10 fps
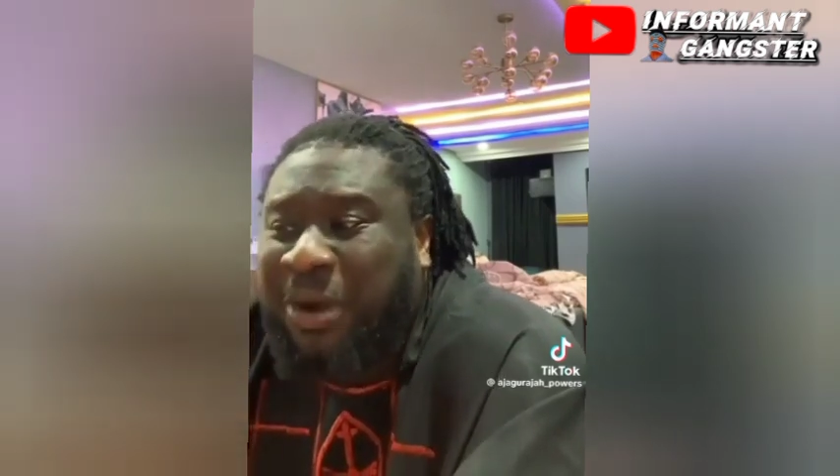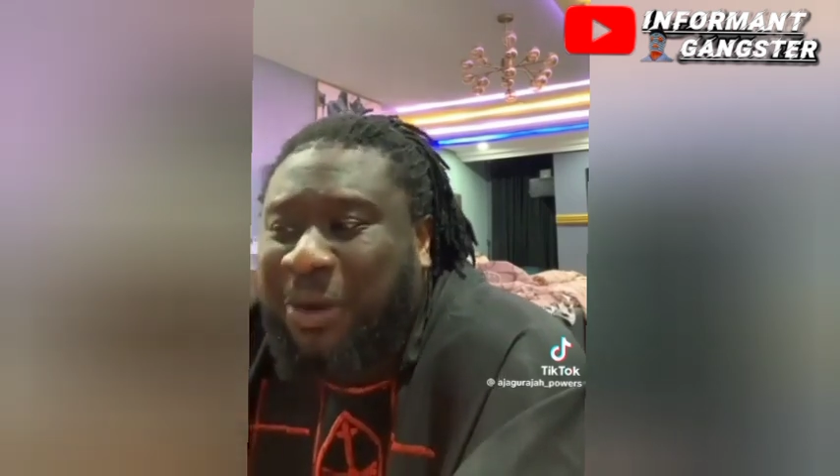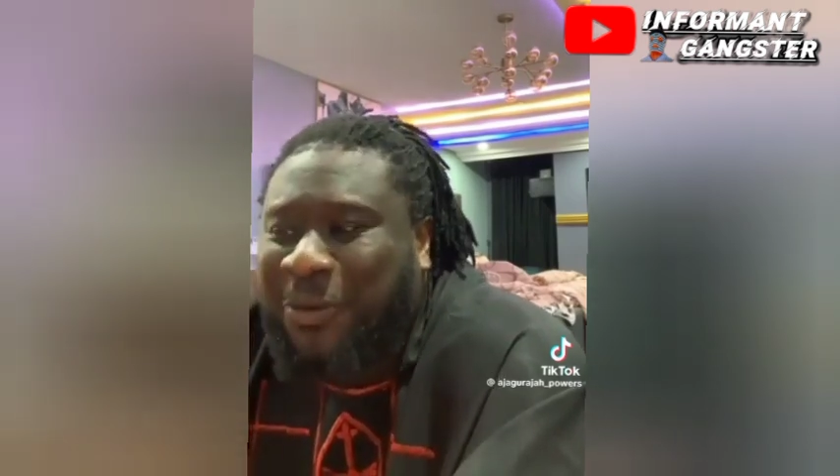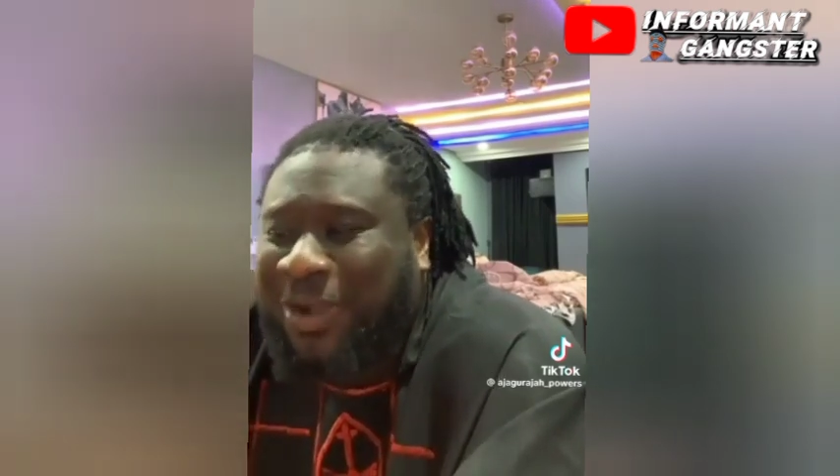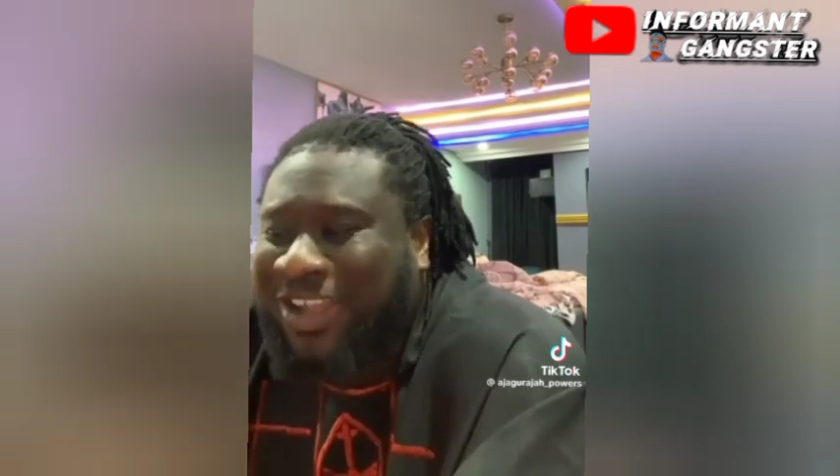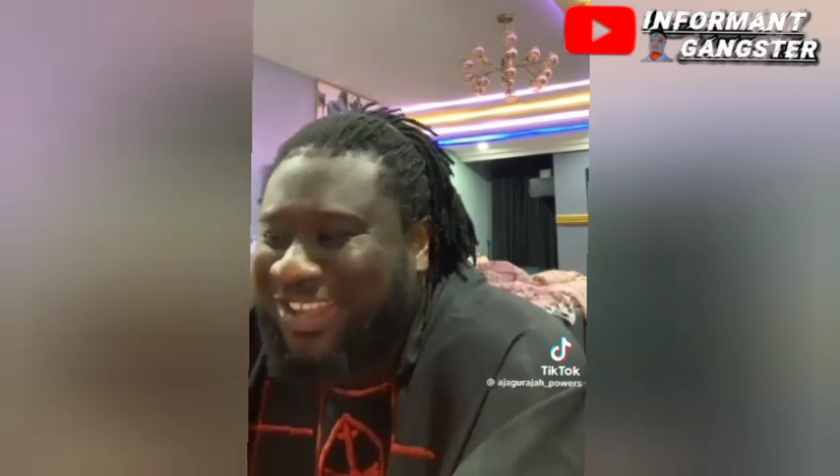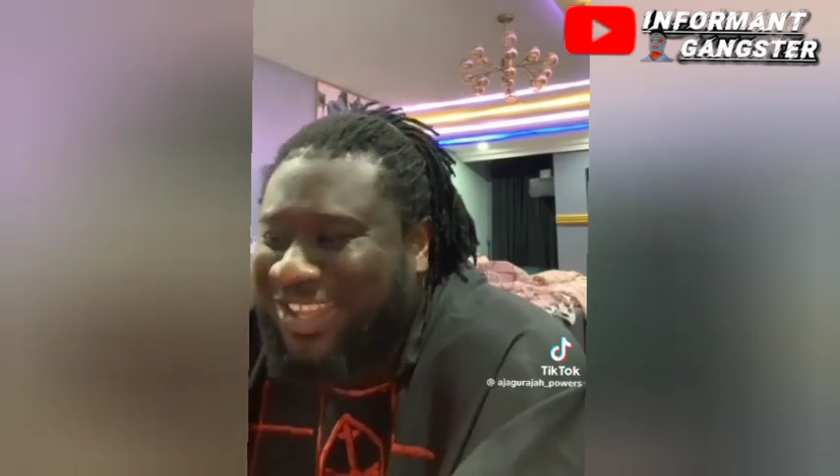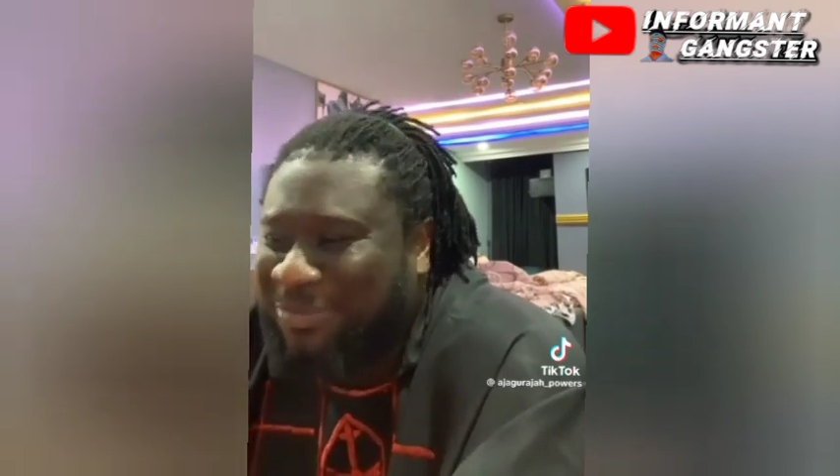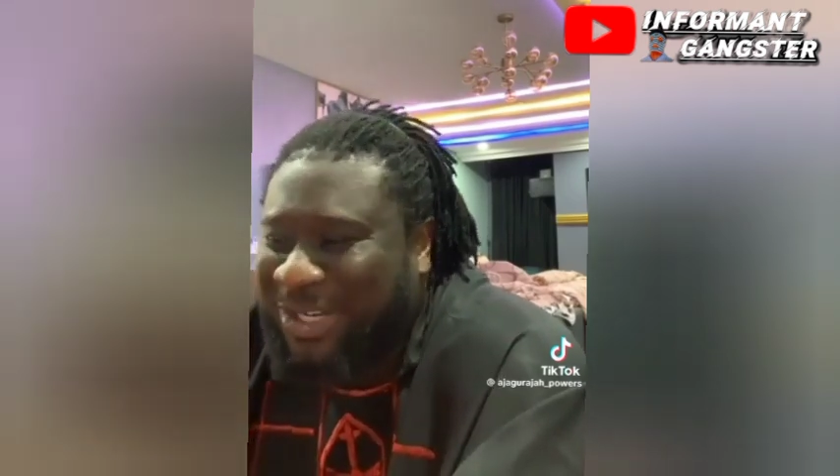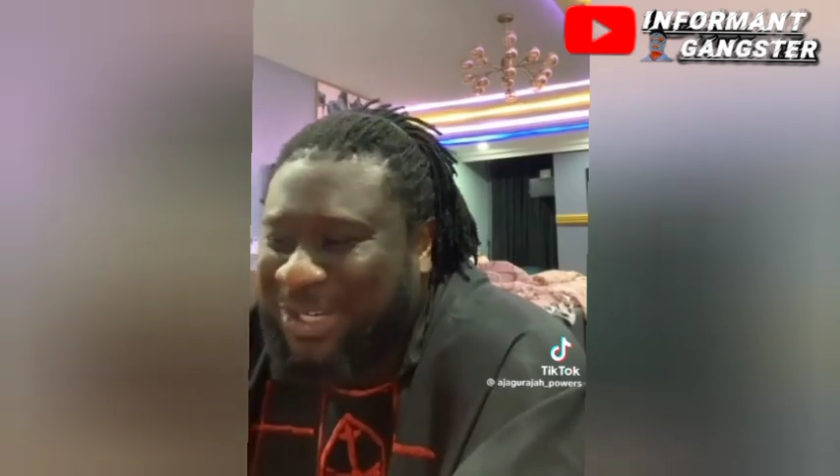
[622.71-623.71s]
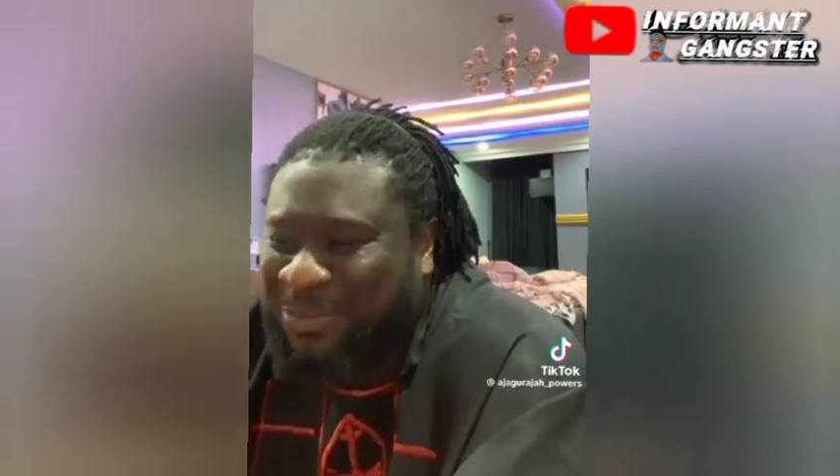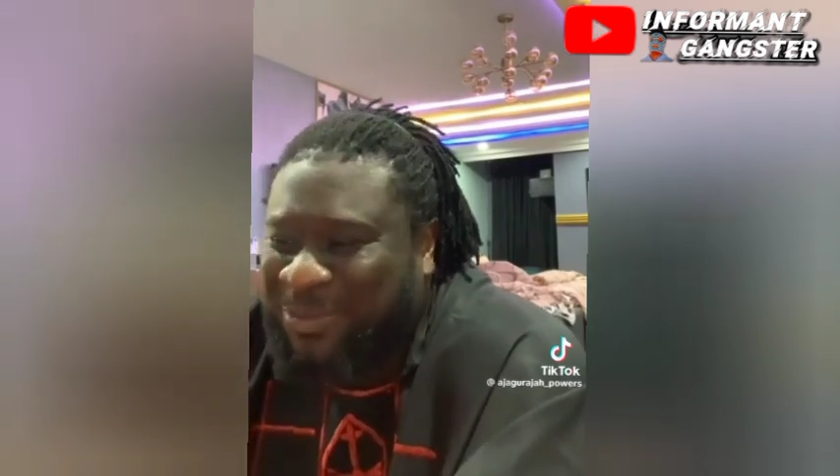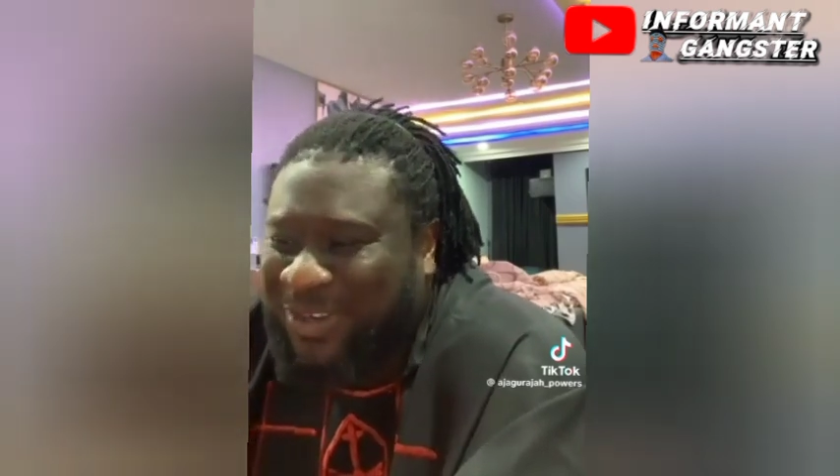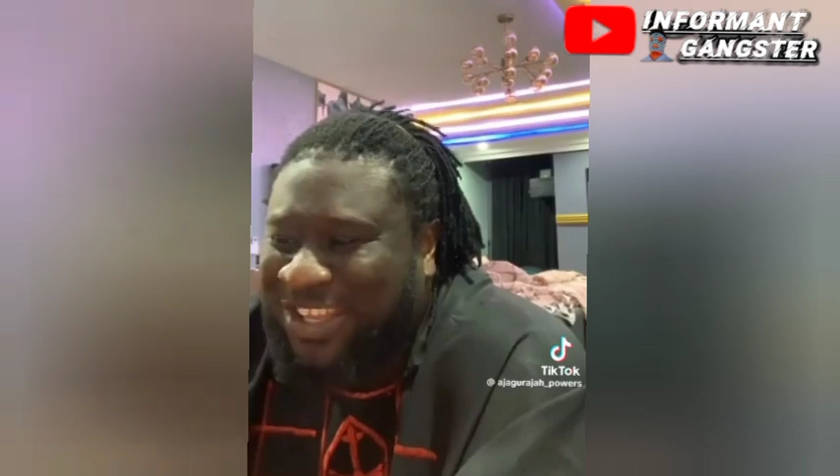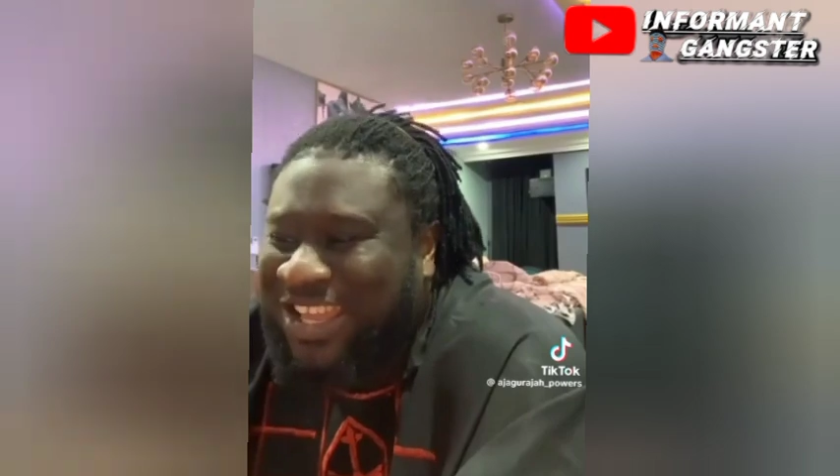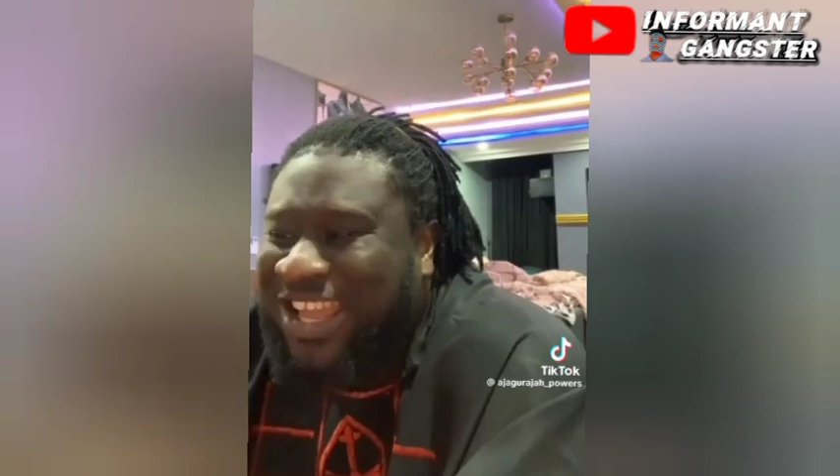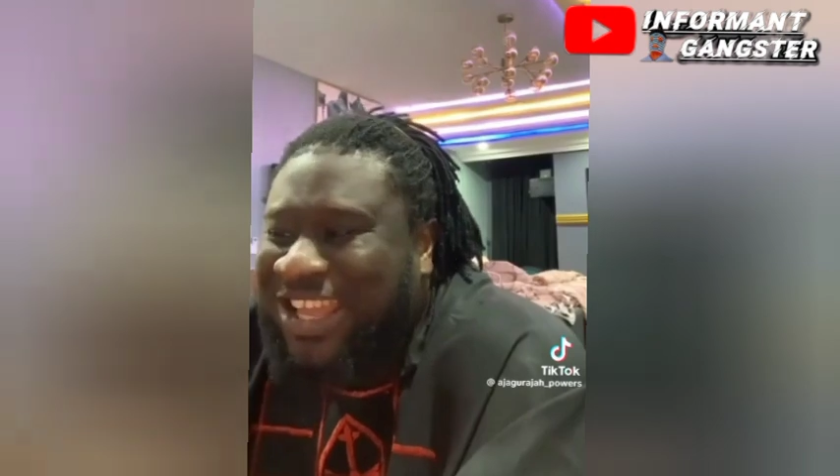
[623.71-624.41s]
mo, muddy mo.